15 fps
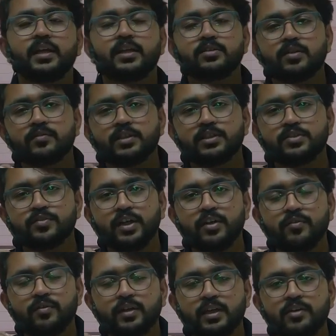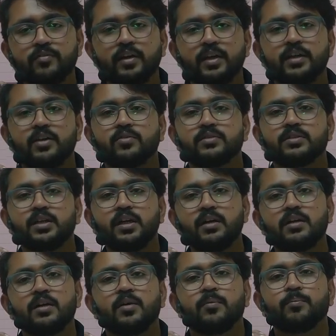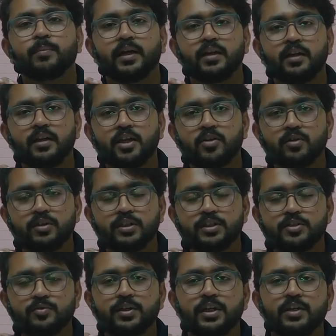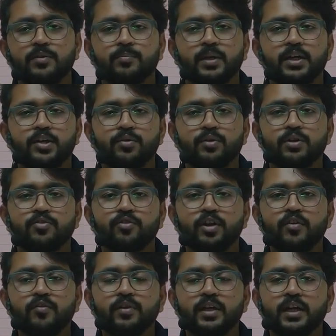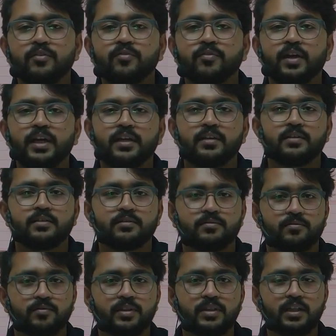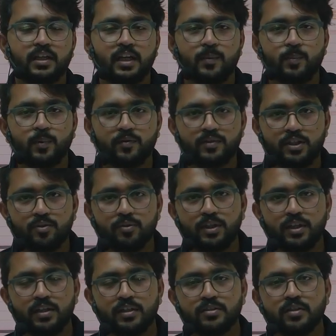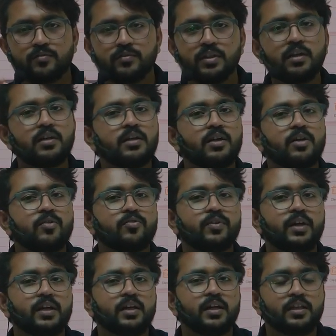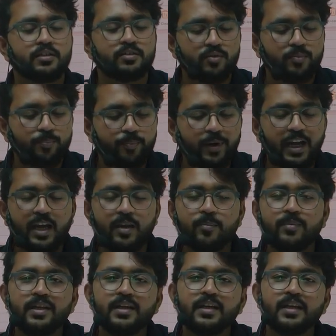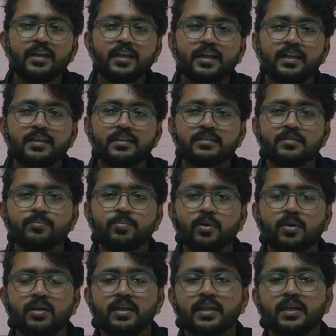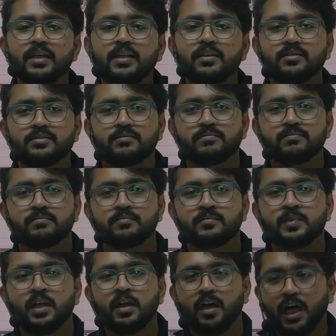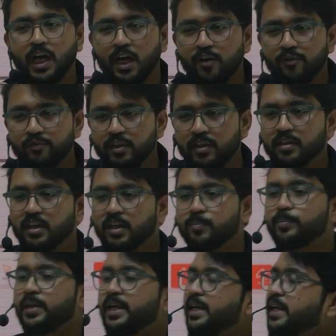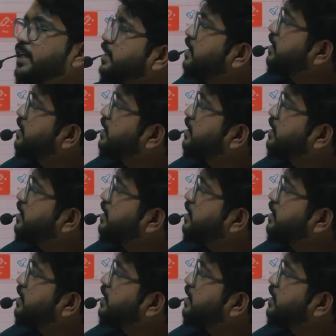of this field, we can find out the particular student, particular field we can find with the help of the uniqueness of the field. So primary key, it is important. After completing this